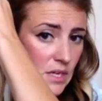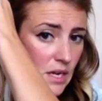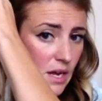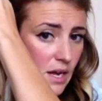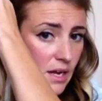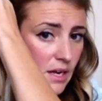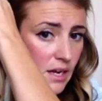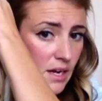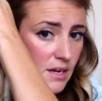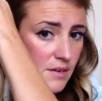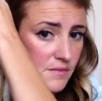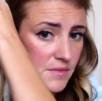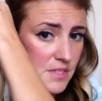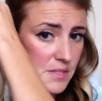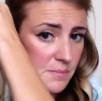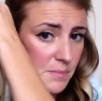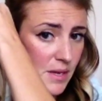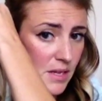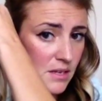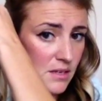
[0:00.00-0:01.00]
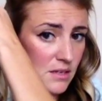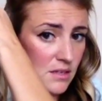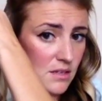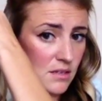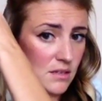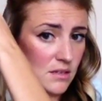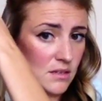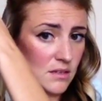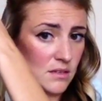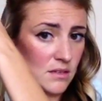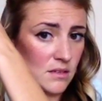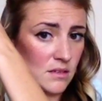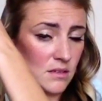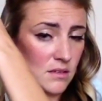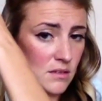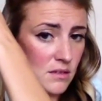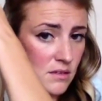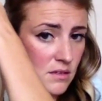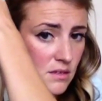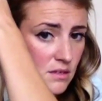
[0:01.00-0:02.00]
Yeah, I kind of spend
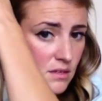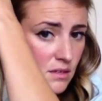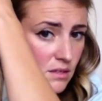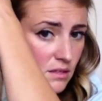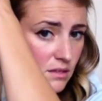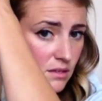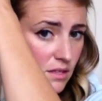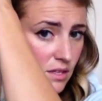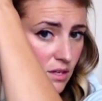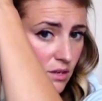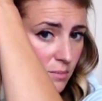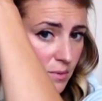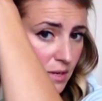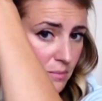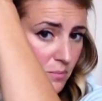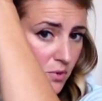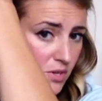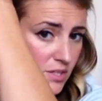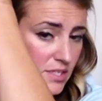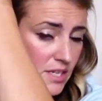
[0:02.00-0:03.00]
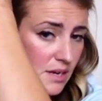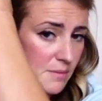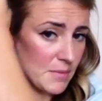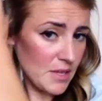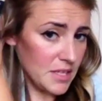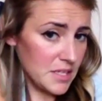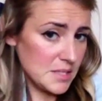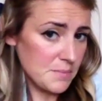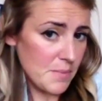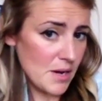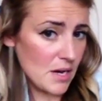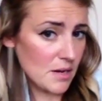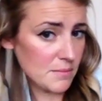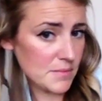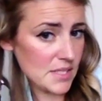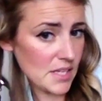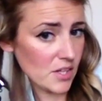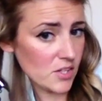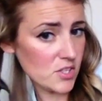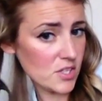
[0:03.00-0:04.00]
a little bit more time on this bottom
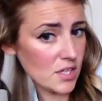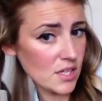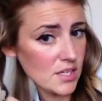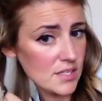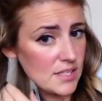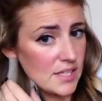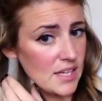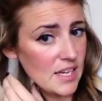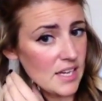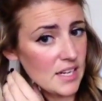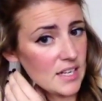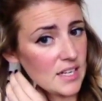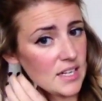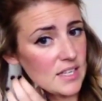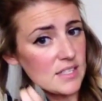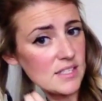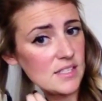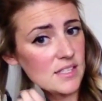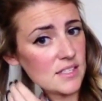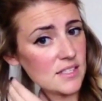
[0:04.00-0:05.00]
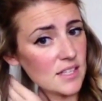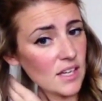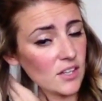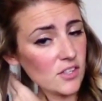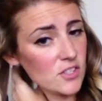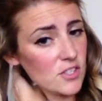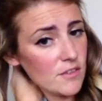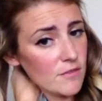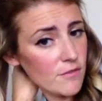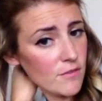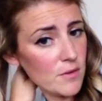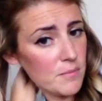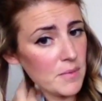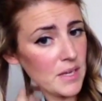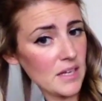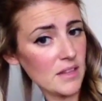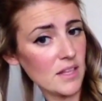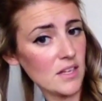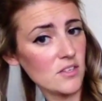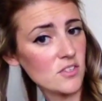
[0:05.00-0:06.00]
section because, again, it's the section for
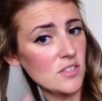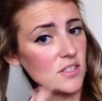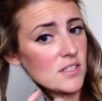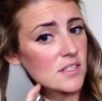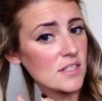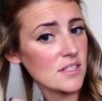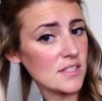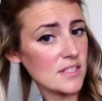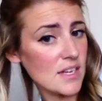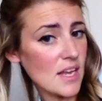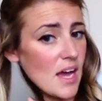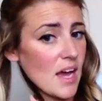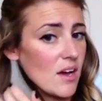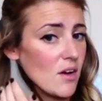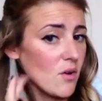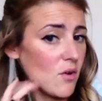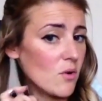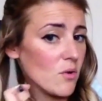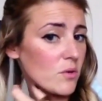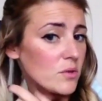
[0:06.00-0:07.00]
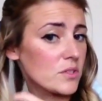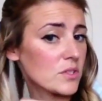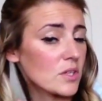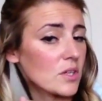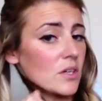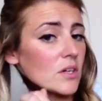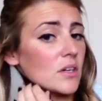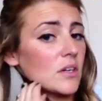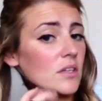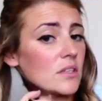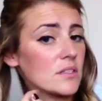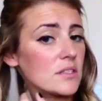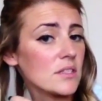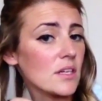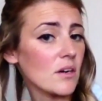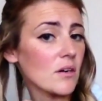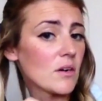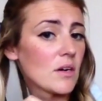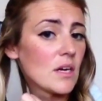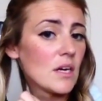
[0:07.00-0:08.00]
me that just does not hold curl.
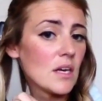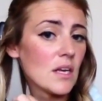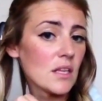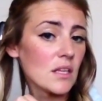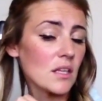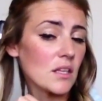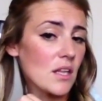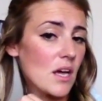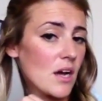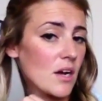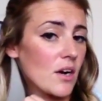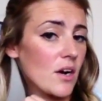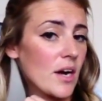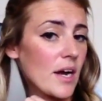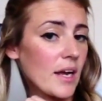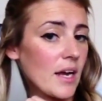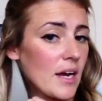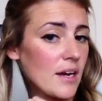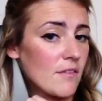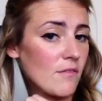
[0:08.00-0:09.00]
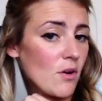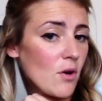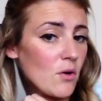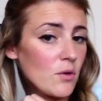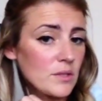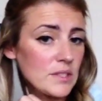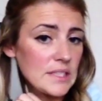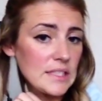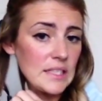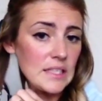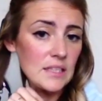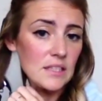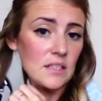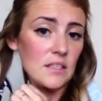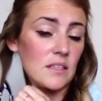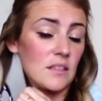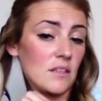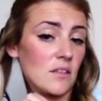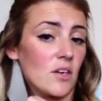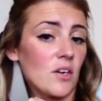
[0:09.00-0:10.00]
So the longer I kind of hold it in
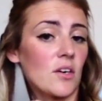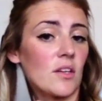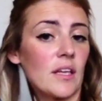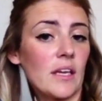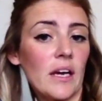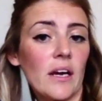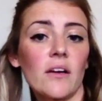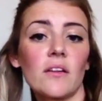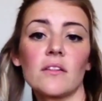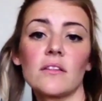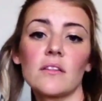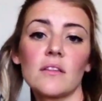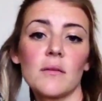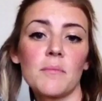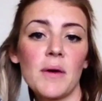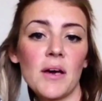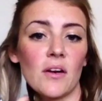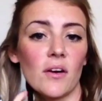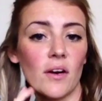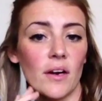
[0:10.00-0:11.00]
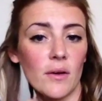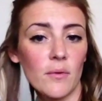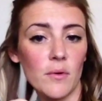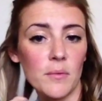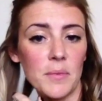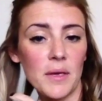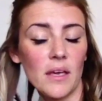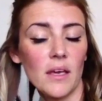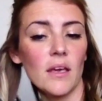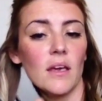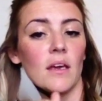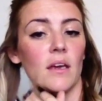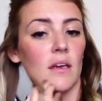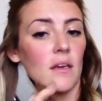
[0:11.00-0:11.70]
the curling iron, the better it will be.